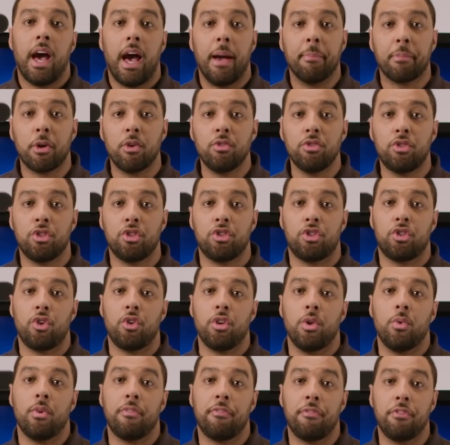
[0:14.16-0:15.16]
I'm going to show
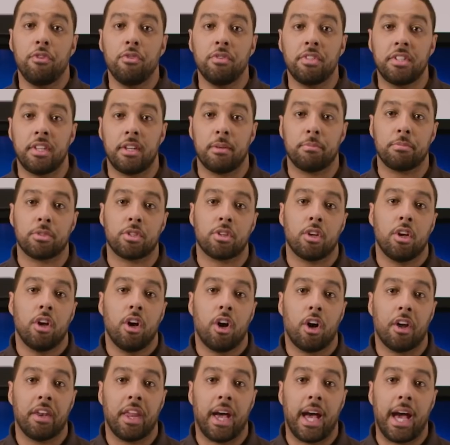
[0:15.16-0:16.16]
you a few tips
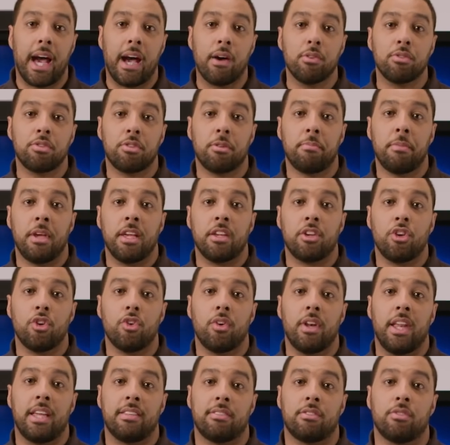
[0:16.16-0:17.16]
on how to make
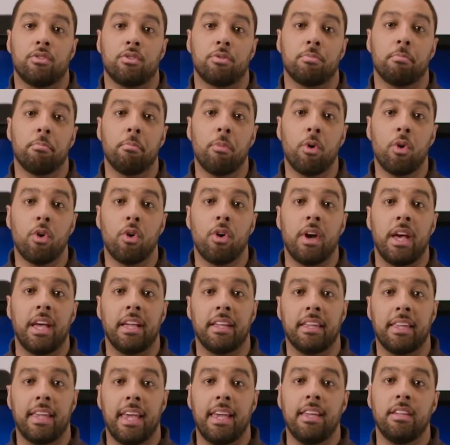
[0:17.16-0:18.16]
your lessons more
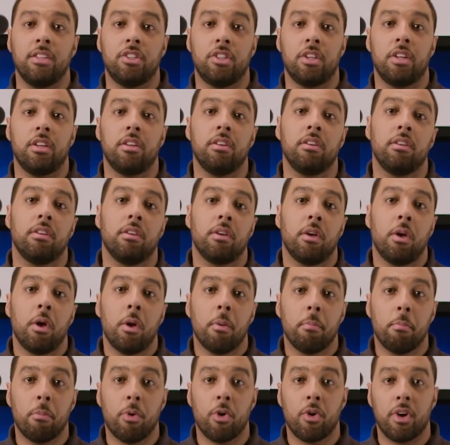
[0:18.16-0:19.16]
engaging,
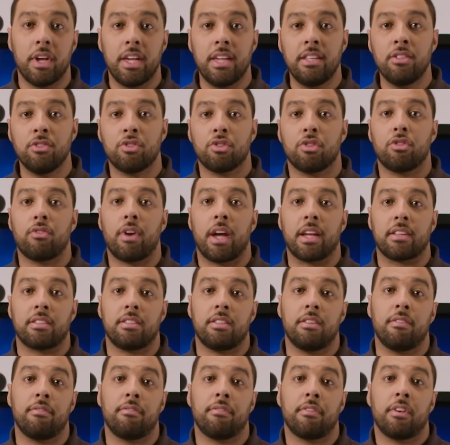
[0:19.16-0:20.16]
more
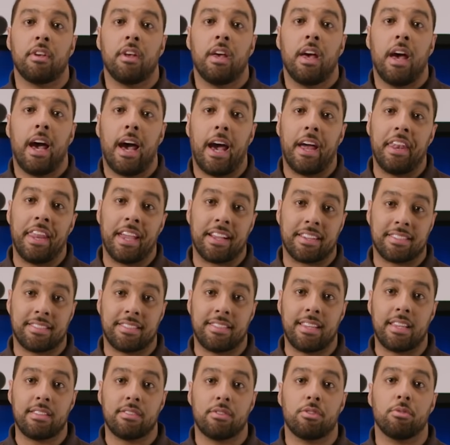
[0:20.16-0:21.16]
interactive, and
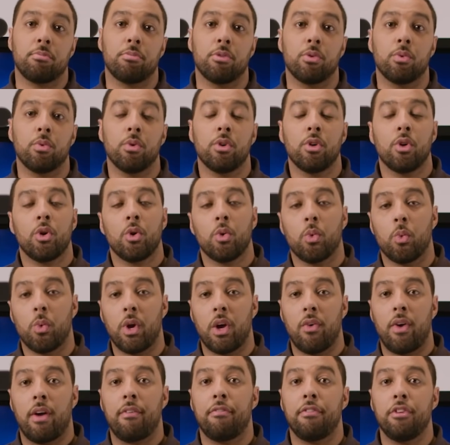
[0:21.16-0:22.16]
accessible
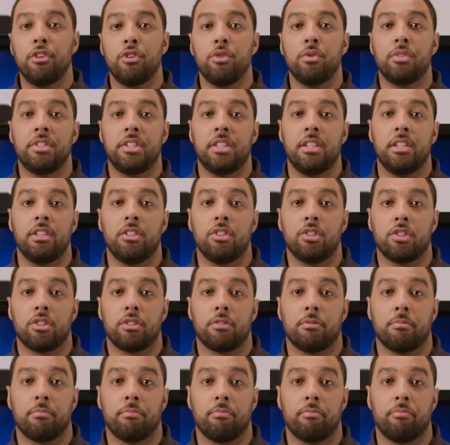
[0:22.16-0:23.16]
wherever you
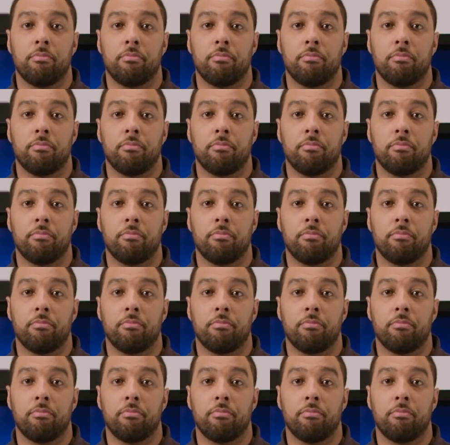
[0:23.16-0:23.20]
teach.